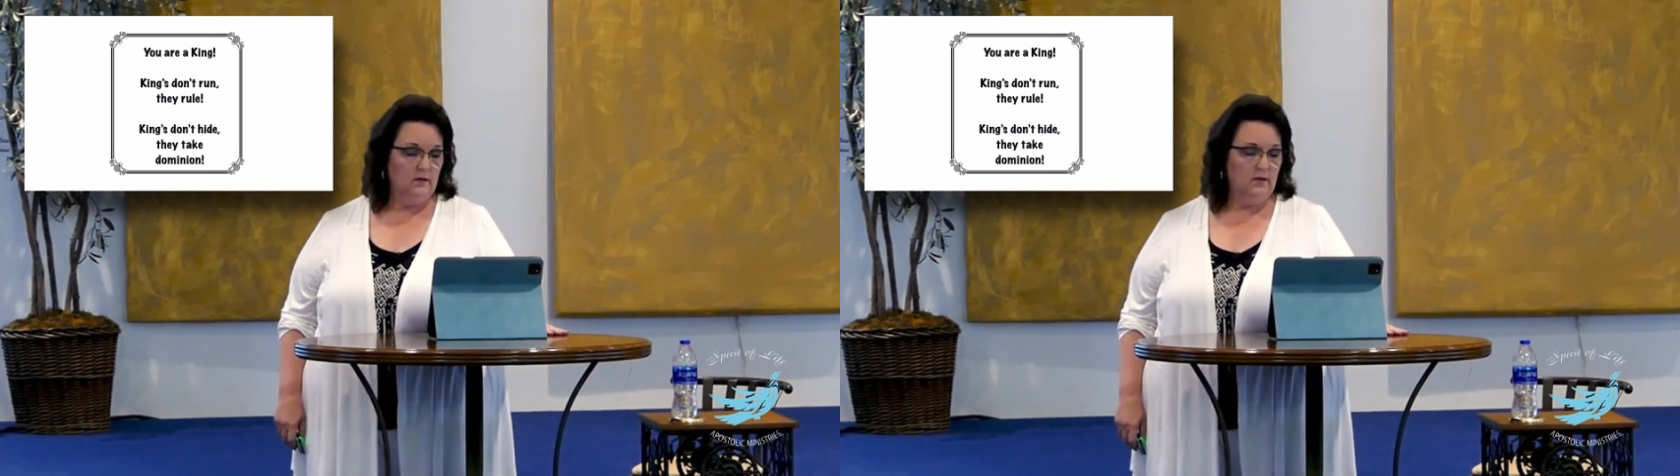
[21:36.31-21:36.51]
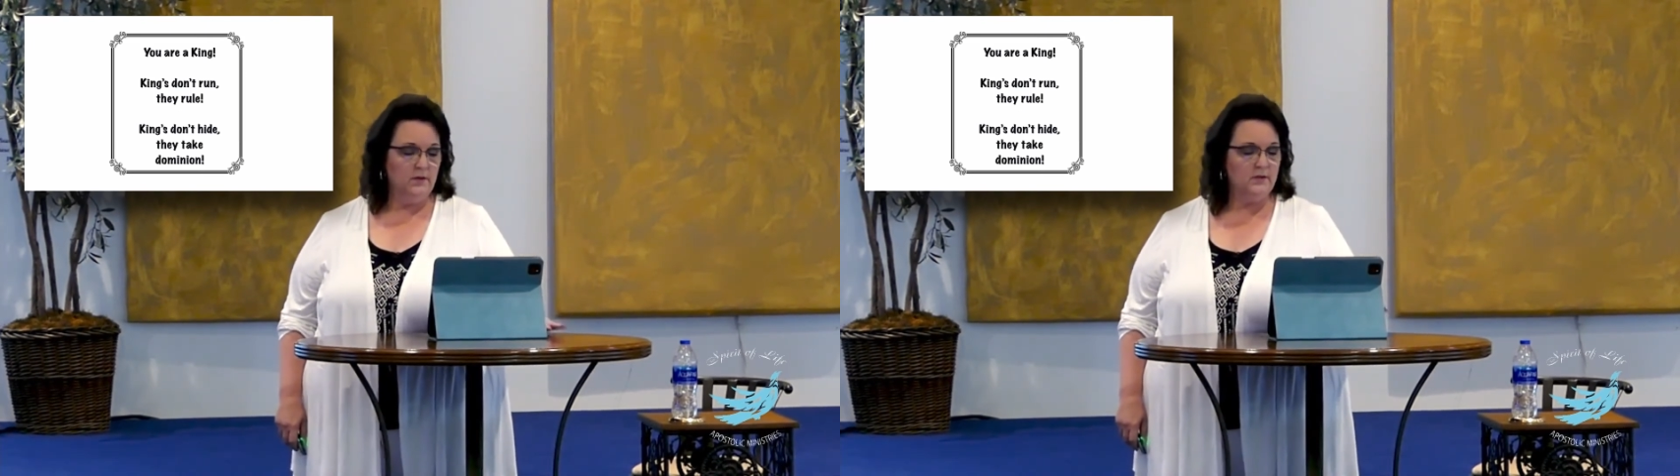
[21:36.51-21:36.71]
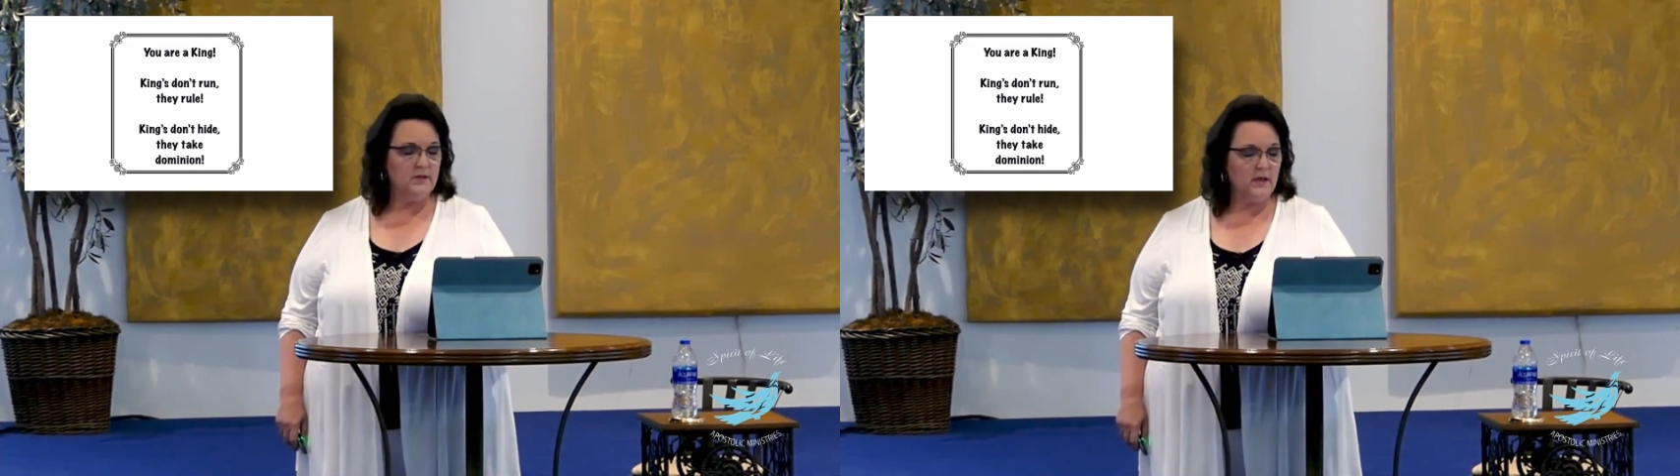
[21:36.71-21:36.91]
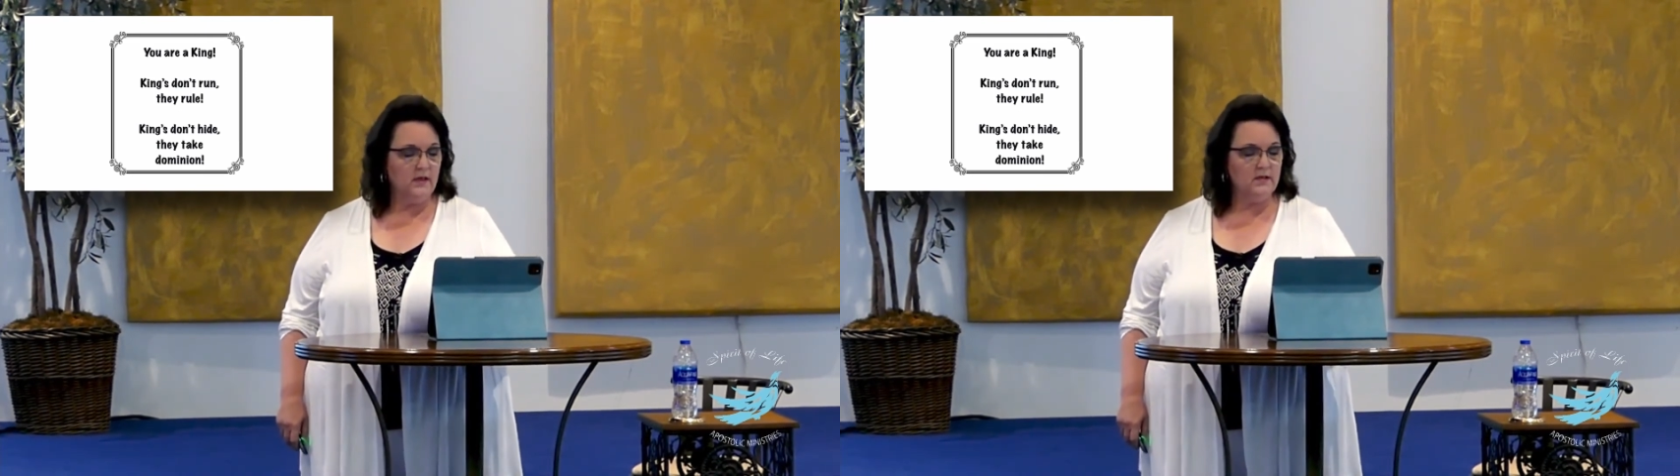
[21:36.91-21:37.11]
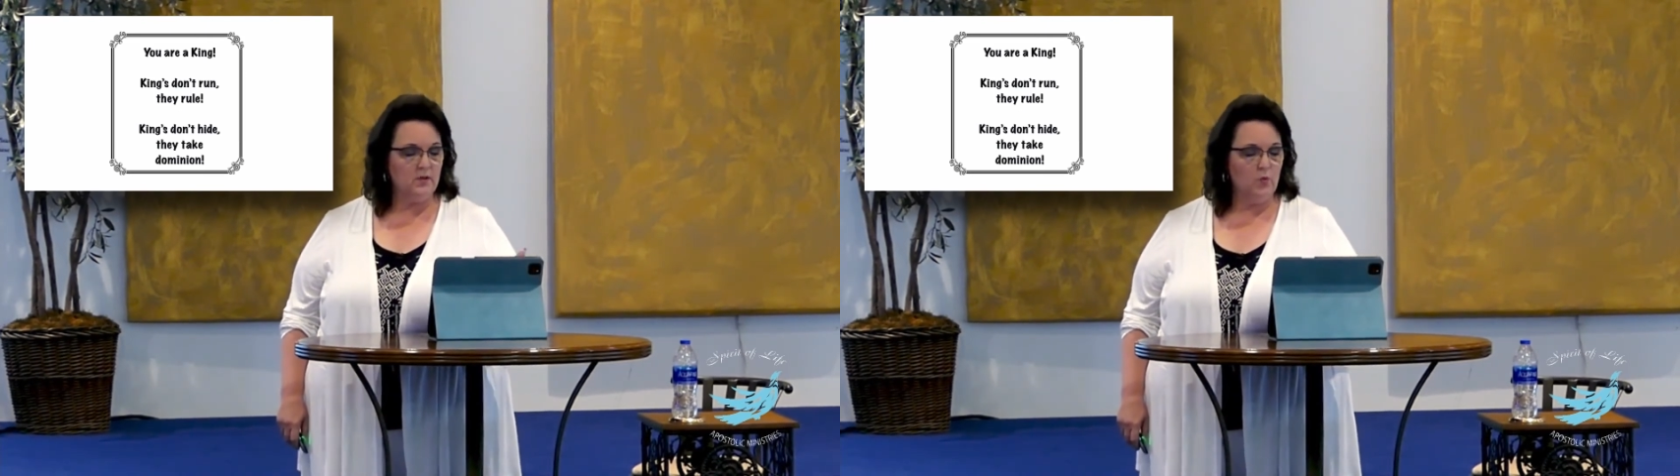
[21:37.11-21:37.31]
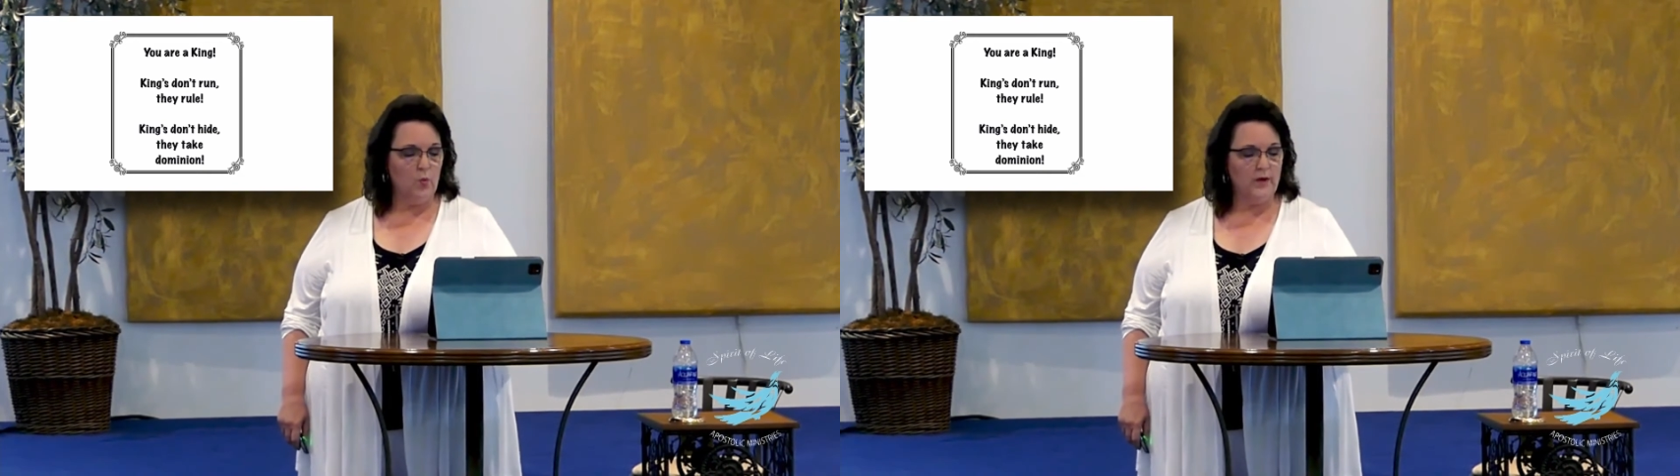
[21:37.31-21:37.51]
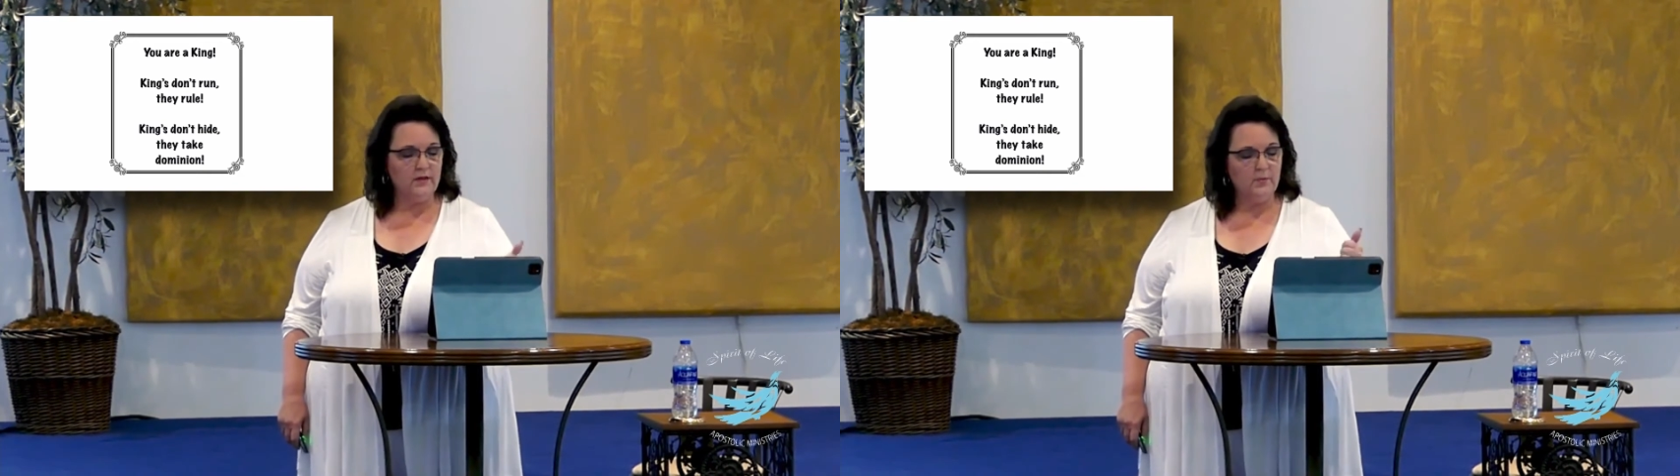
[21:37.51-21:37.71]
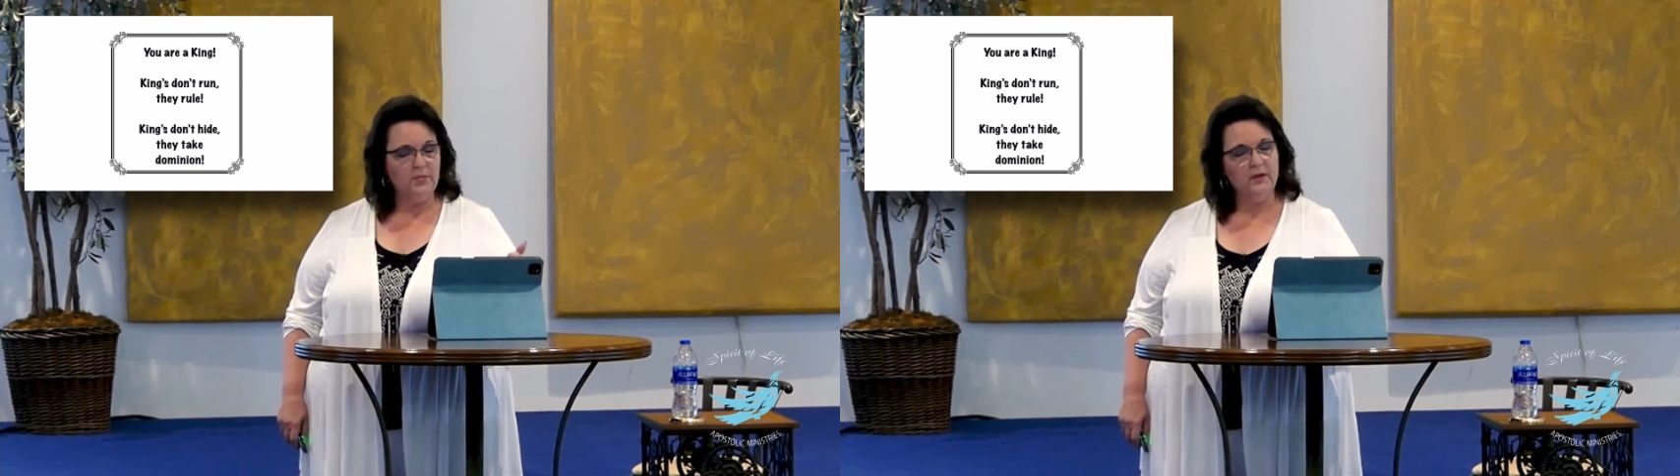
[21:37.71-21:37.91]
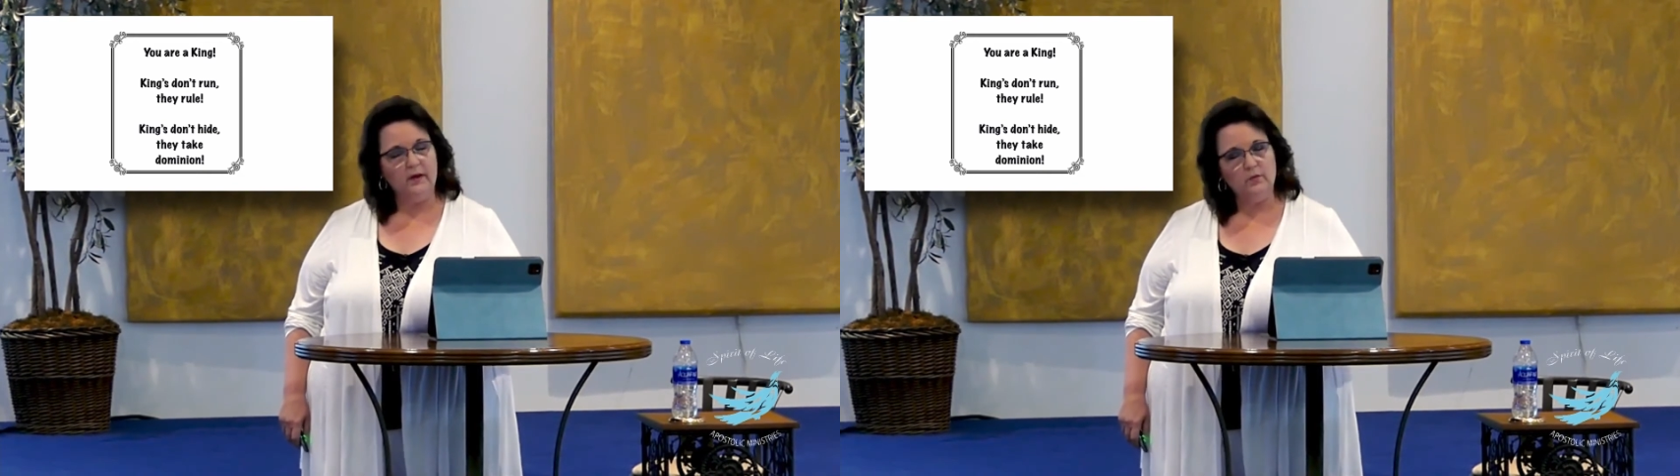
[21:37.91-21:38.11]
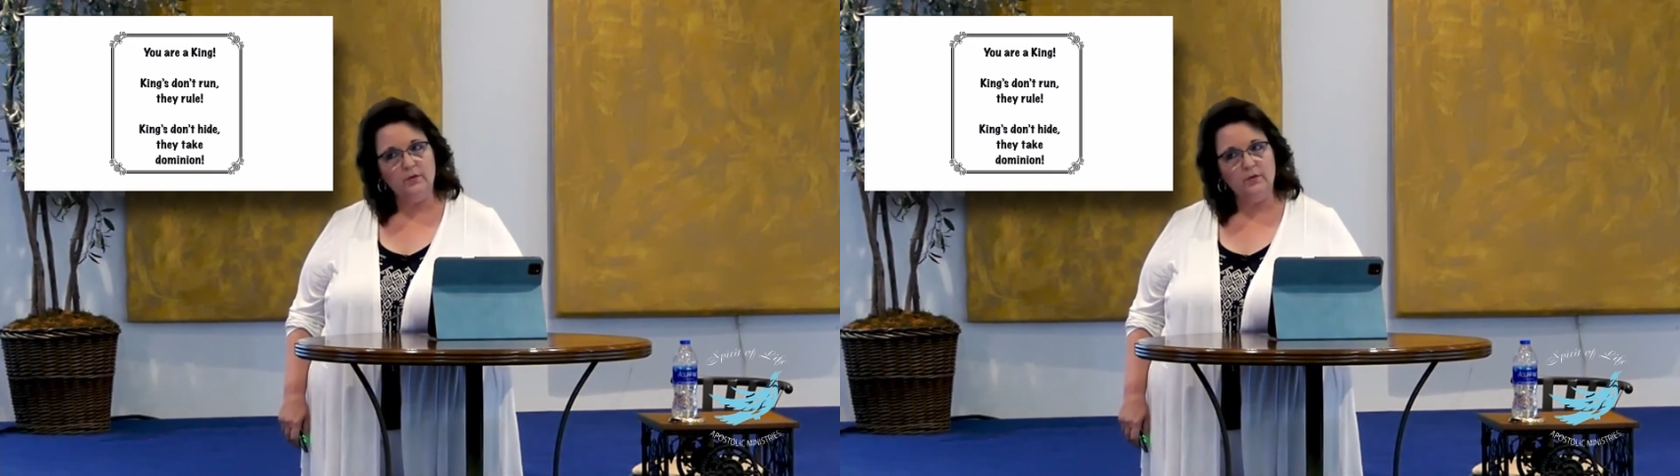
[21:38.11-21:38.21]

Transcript: those things that want to plant